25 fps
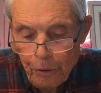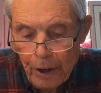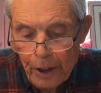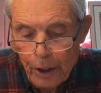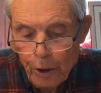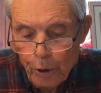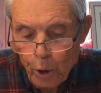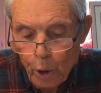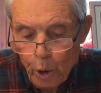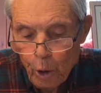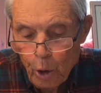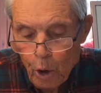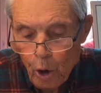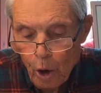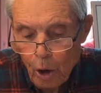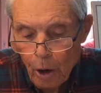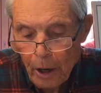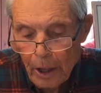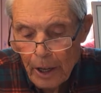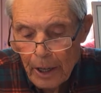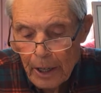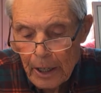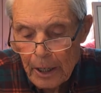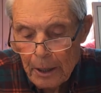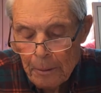friend or
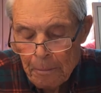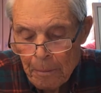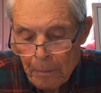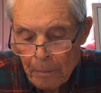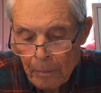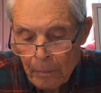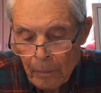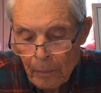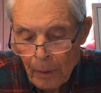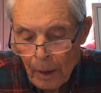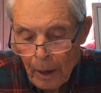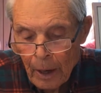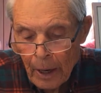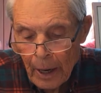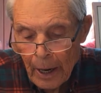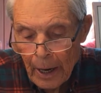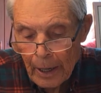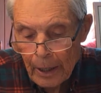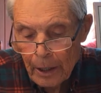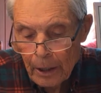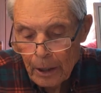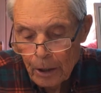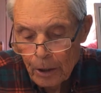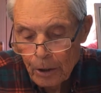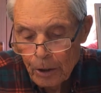colleague
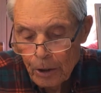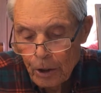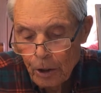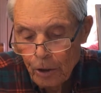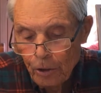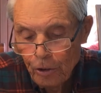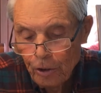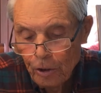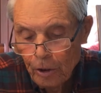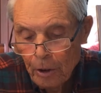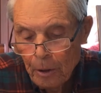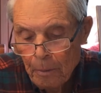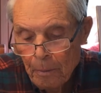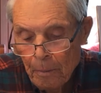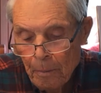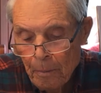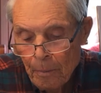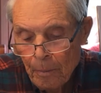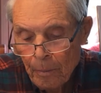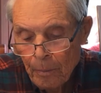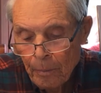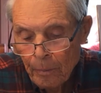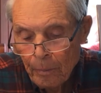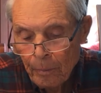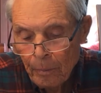had a condition
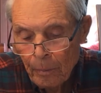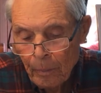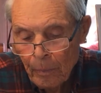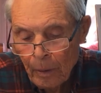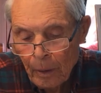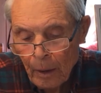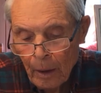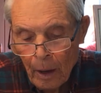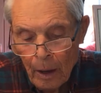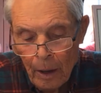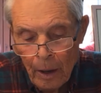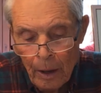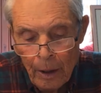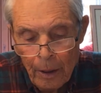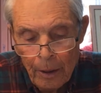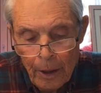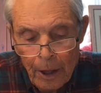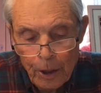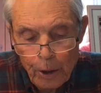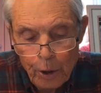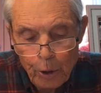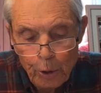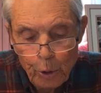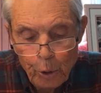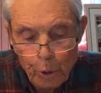
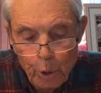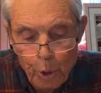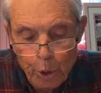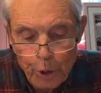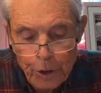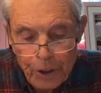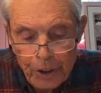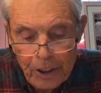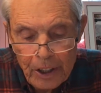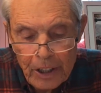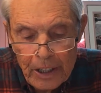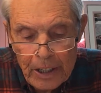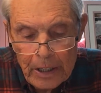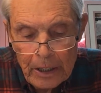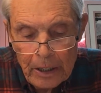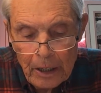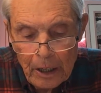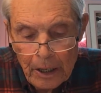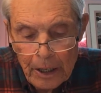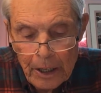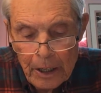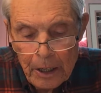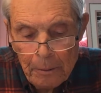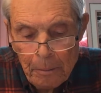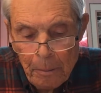that is
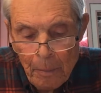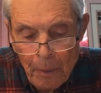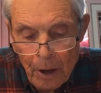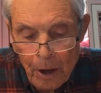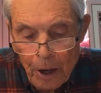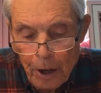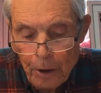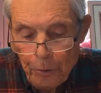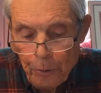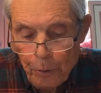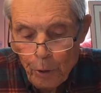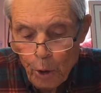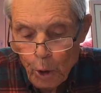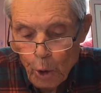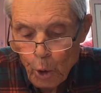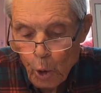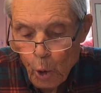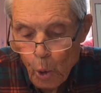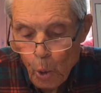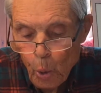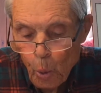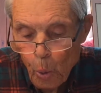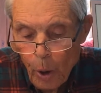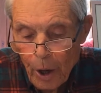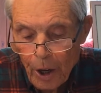routinely, if not
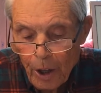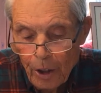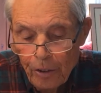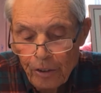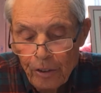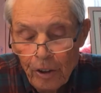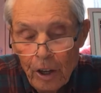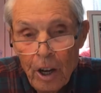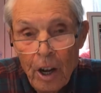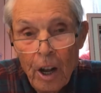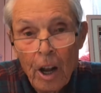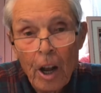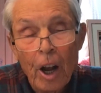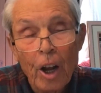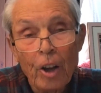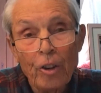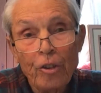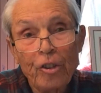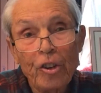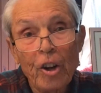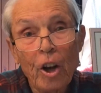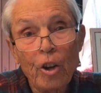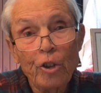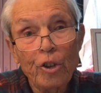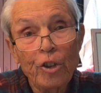always,
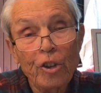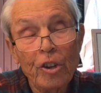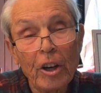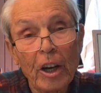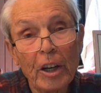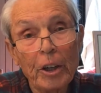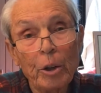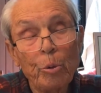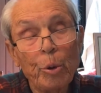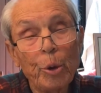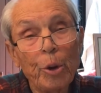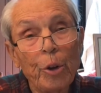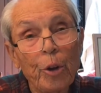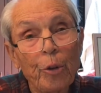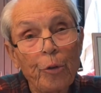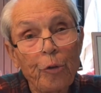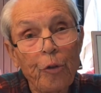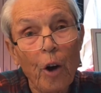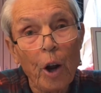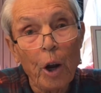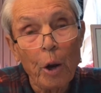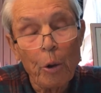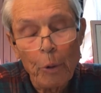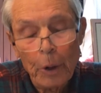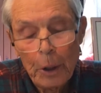associated with the
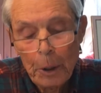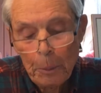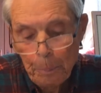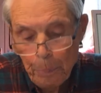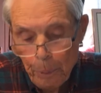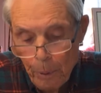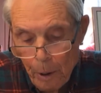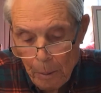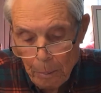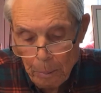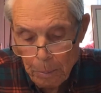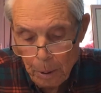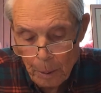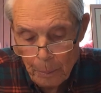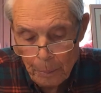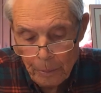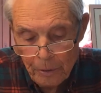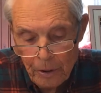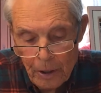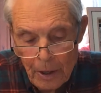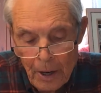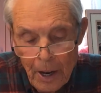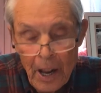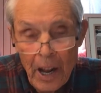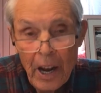following
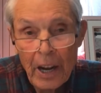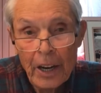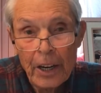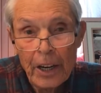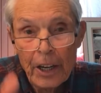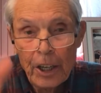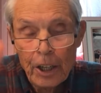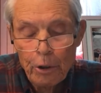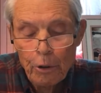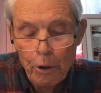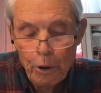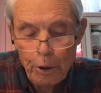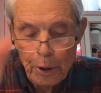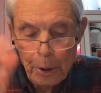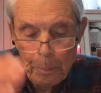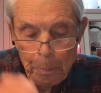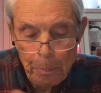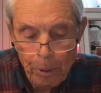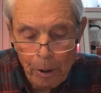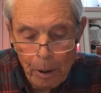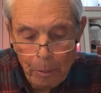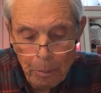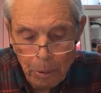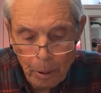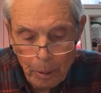problems, and here are the
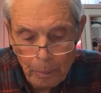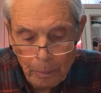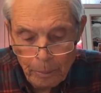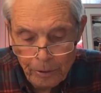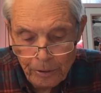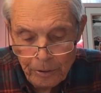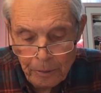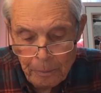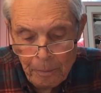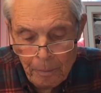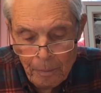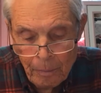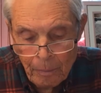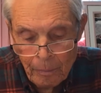problems: